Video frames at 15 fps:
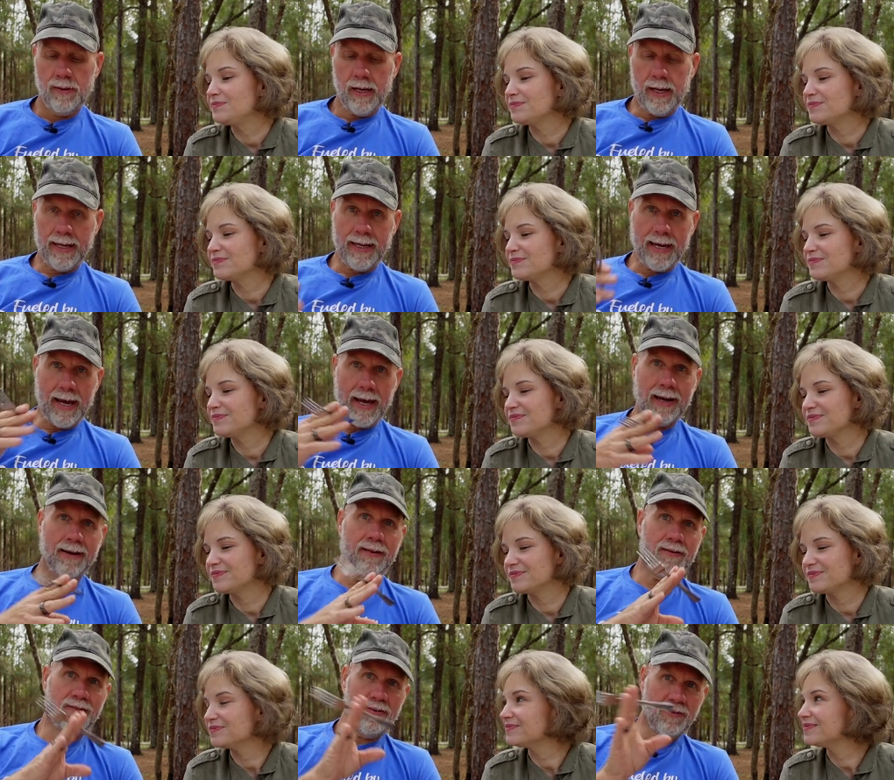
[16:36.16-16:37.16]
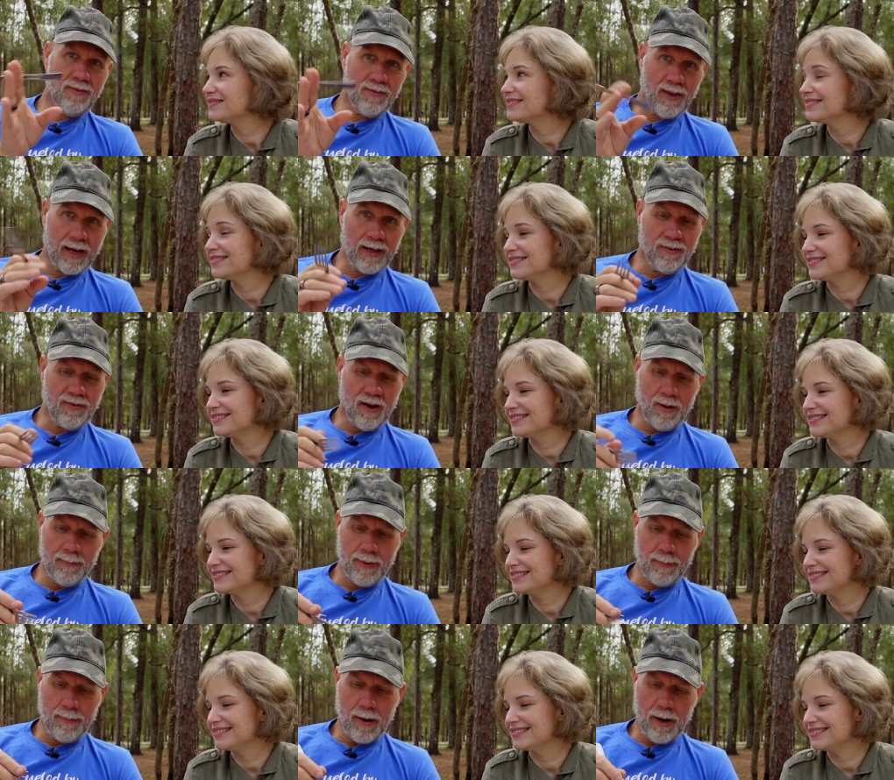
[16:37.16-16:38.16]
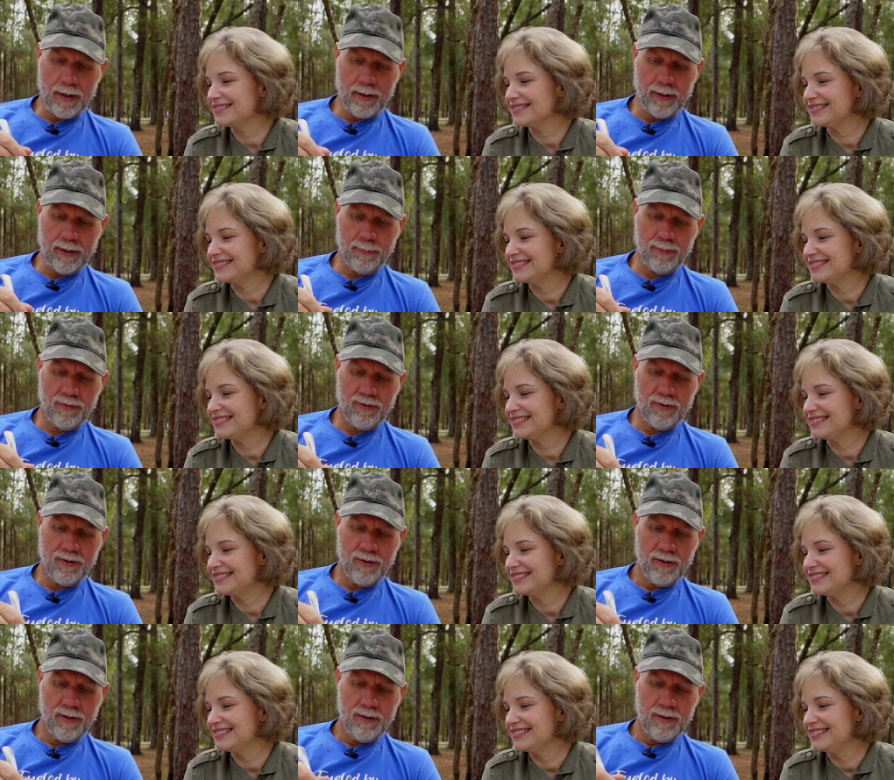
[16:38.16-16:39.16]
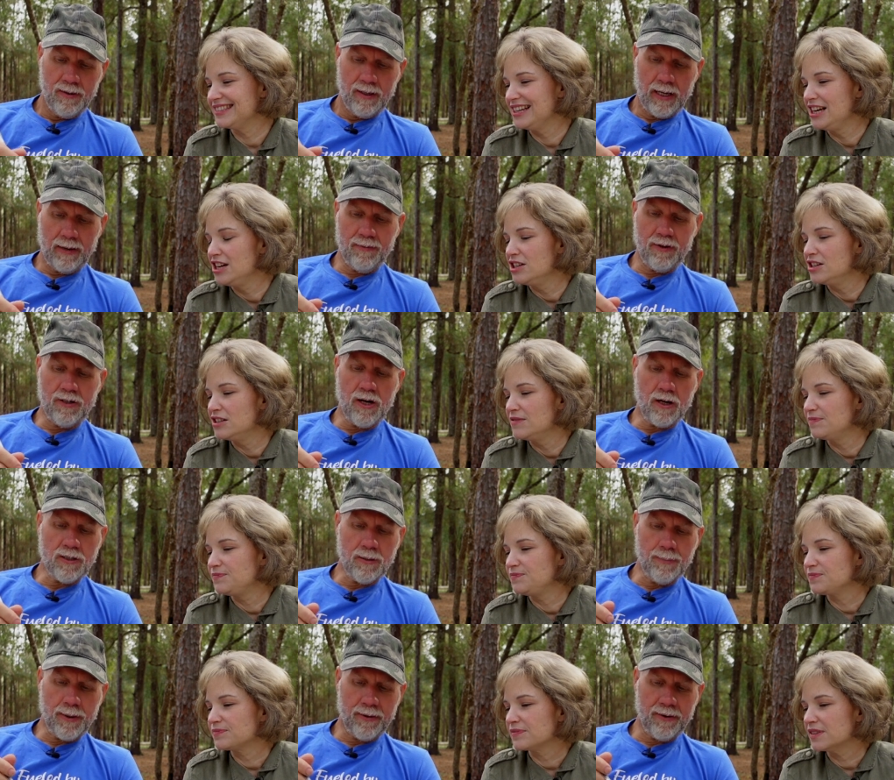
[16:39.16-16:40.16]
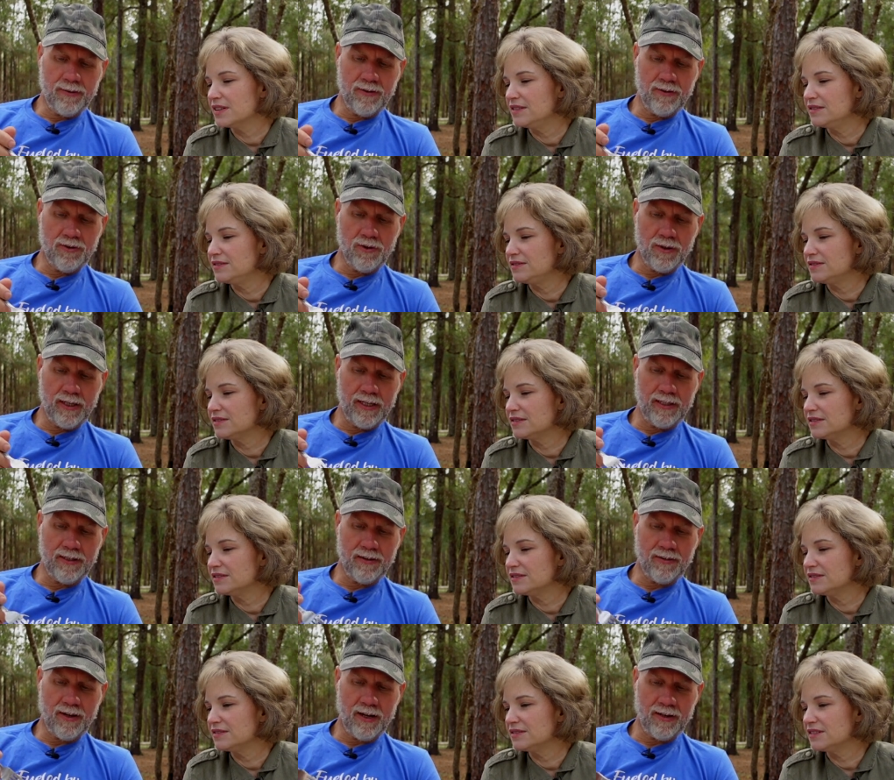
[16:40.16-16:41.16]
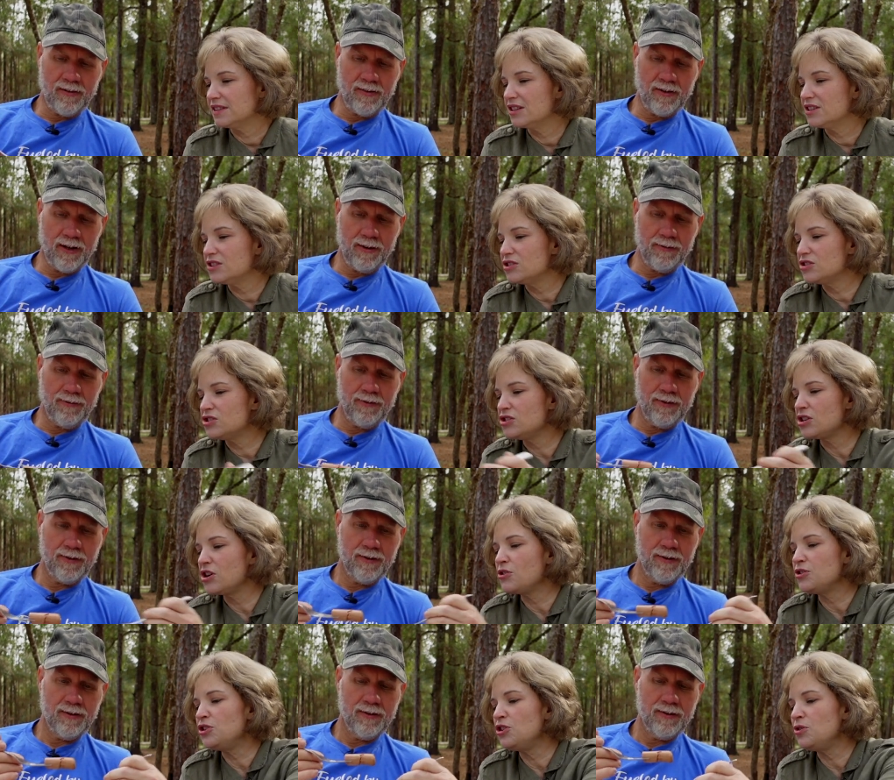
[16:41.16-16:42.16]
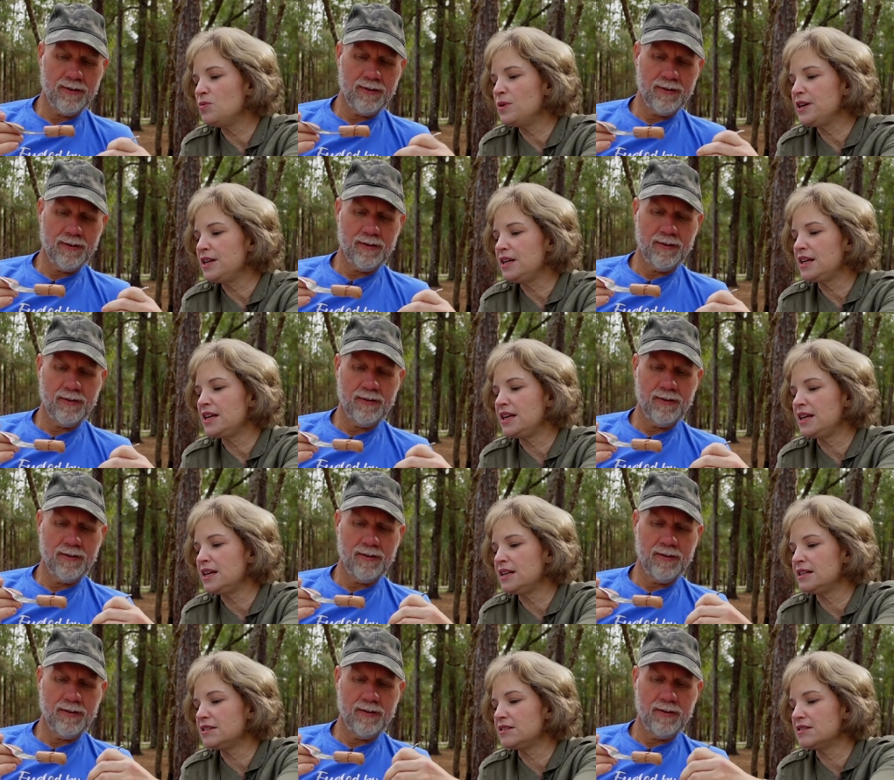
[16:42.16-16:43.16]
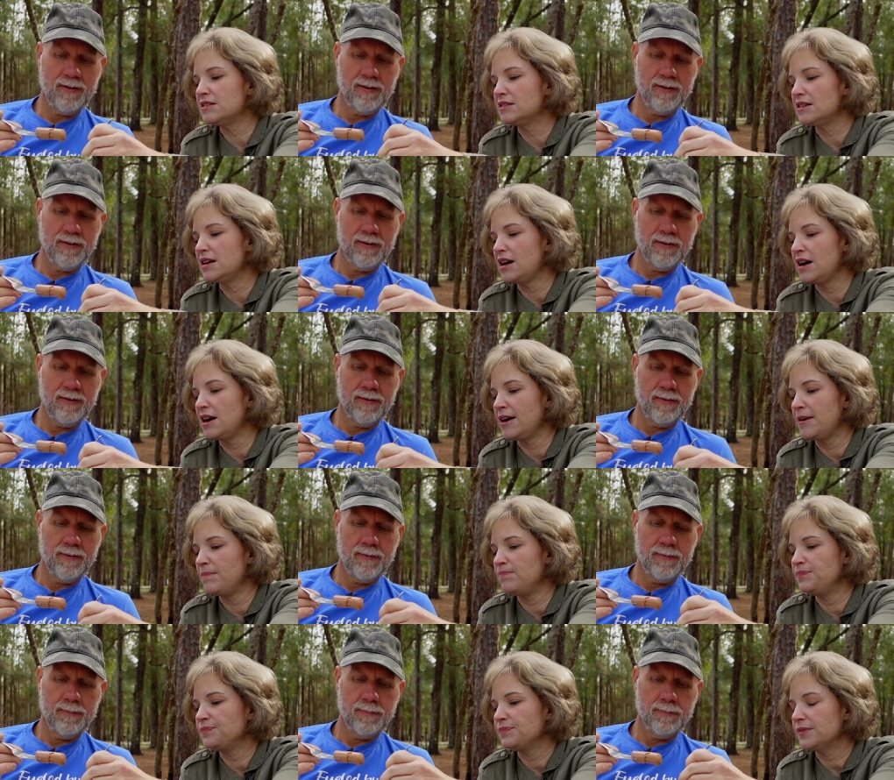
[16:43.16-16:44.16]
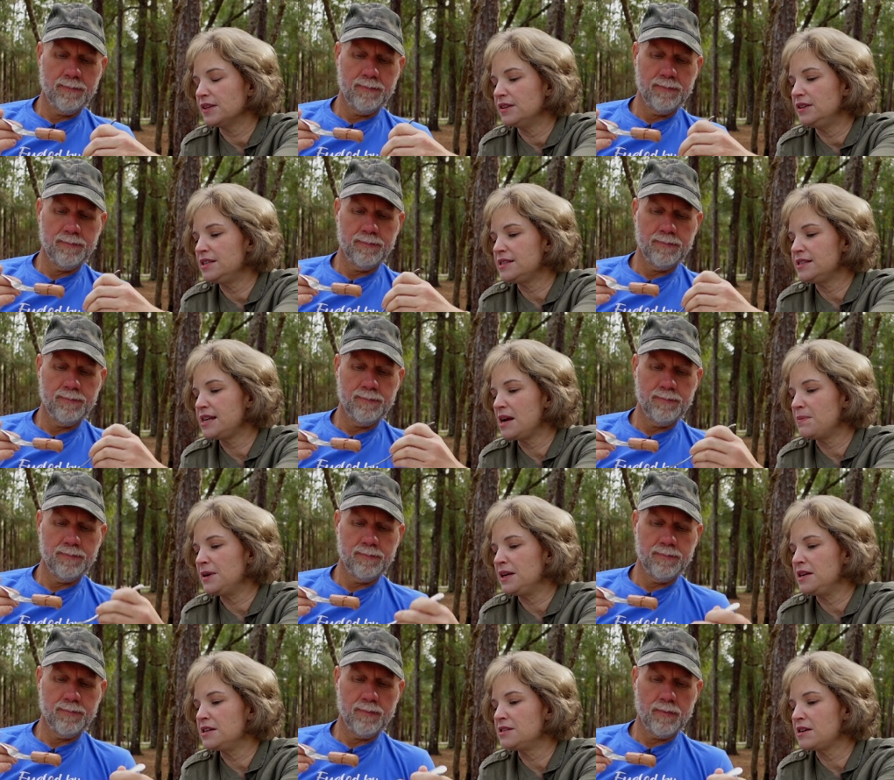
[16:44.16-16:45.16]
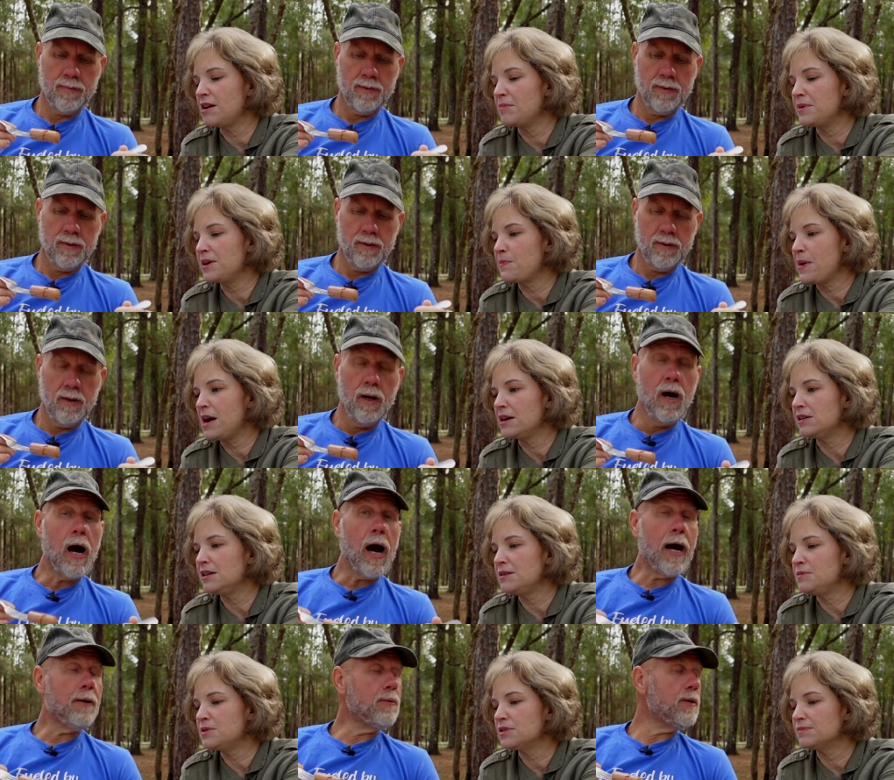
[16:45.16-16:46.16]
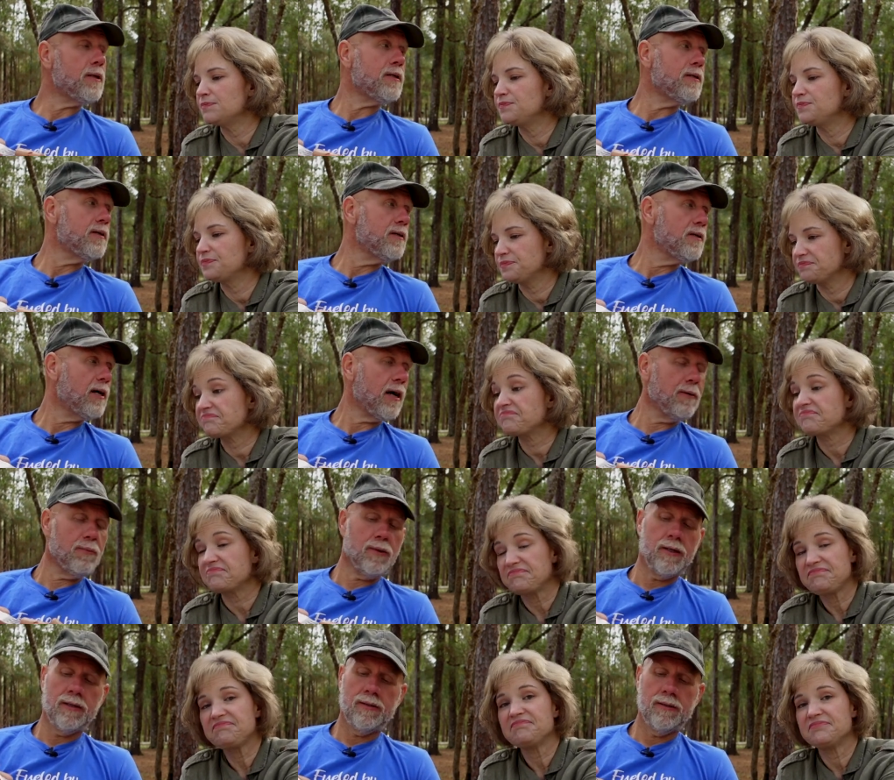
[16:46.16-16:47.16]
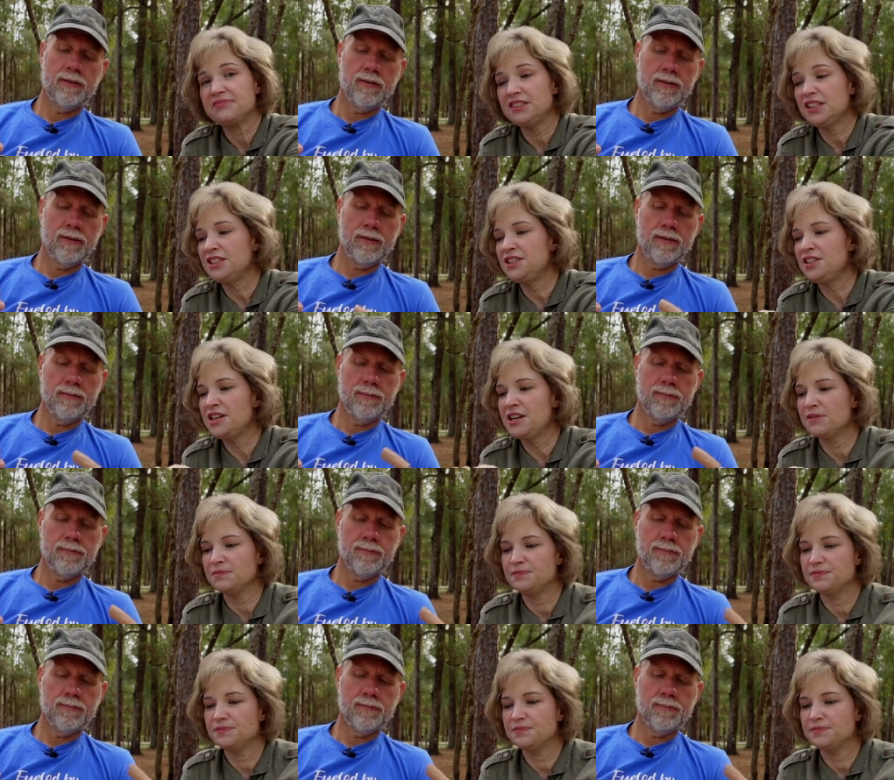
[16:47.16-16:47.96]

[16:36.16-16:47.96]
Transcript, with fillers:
Speaker 1: And again, this is like zombie apocalypse. Even Dr. Berry says you can eat this kind of stuff. So
Speaker 2: you would eat um, the salmon in a zombie apocalypse? I would. I would. Good to know.